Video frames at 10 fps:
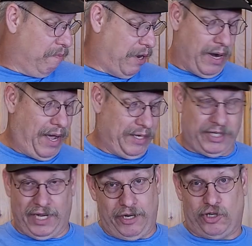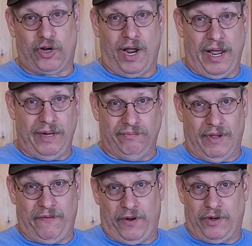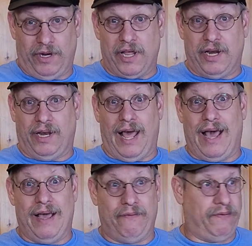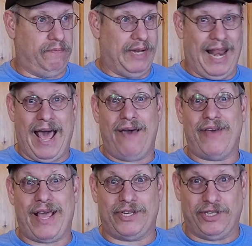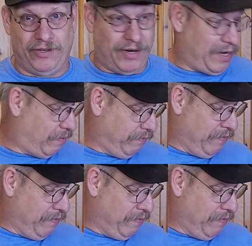But I just had to try it, and I figured, again, live action, right?